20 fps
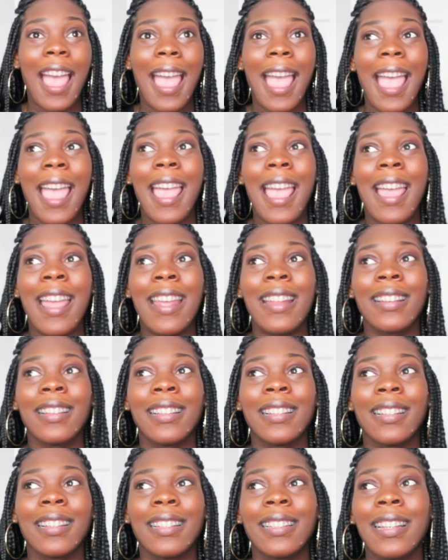
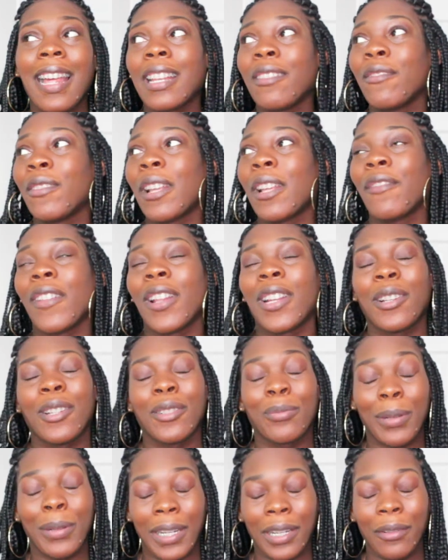and not even when I found out I
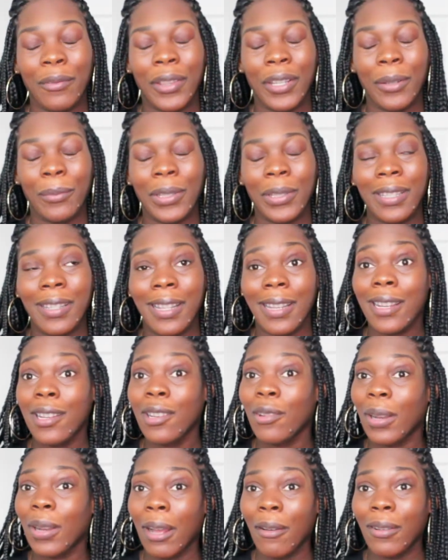was pregnant with her because I
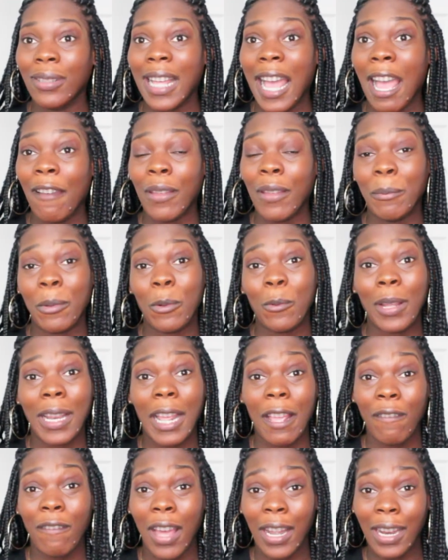didn't know what I was having, but when
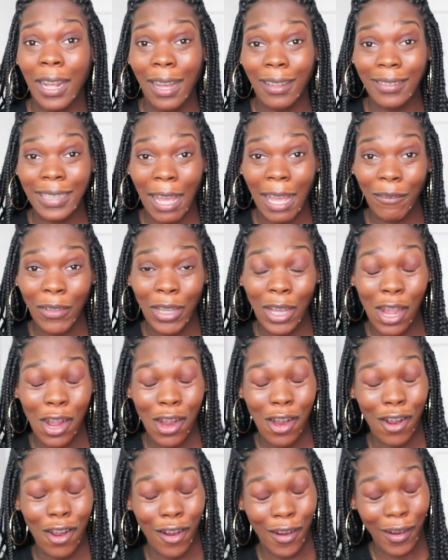I found out I was having
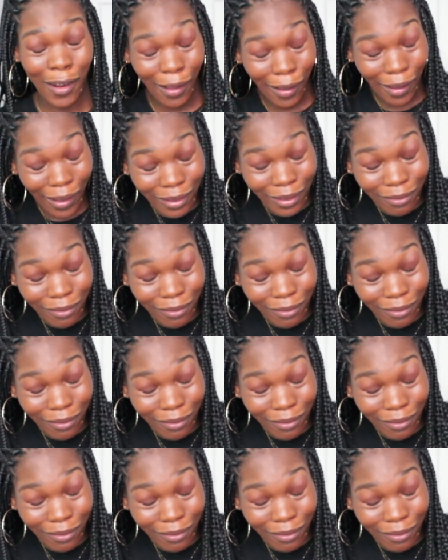a girl,